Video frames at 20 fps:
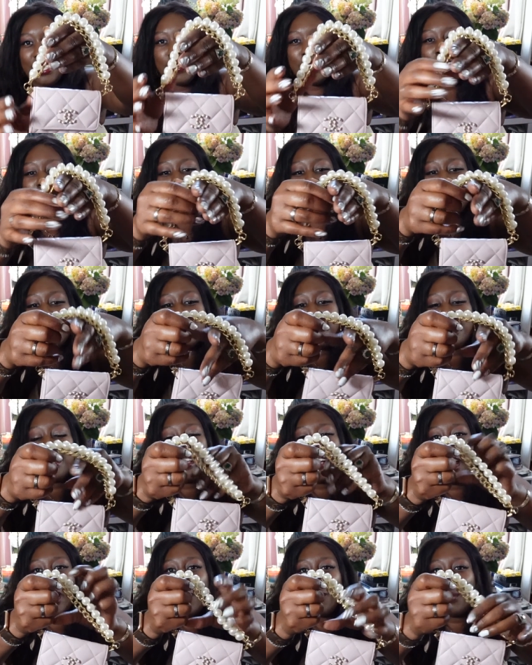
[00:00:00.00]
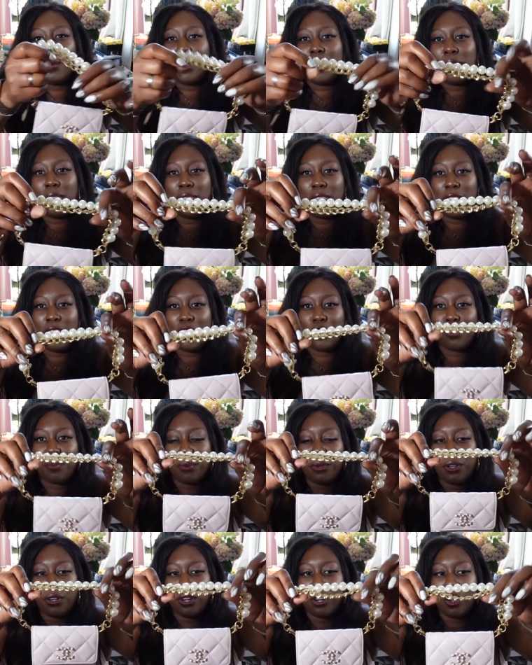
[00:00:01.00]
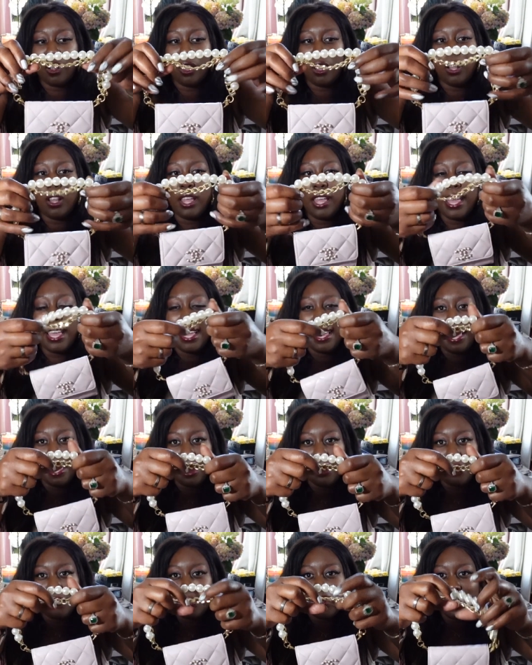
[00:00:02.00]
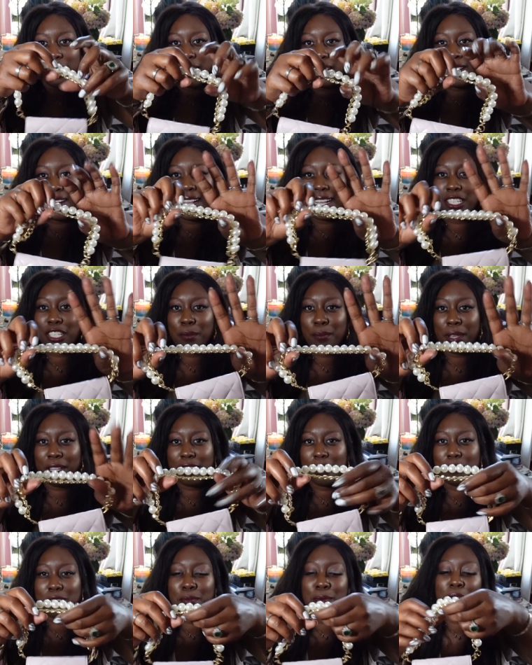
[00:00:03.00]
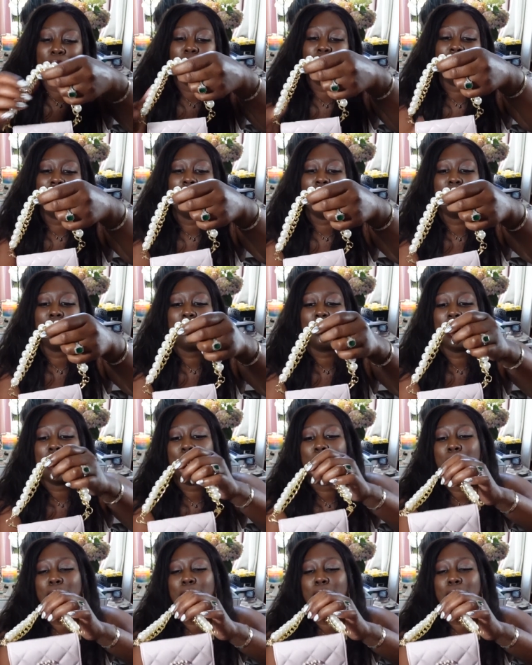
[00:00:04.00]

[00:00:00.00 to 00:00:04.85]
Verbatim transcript: So it doesn't come with these pearl handles right here. I actually picked this pearl handle up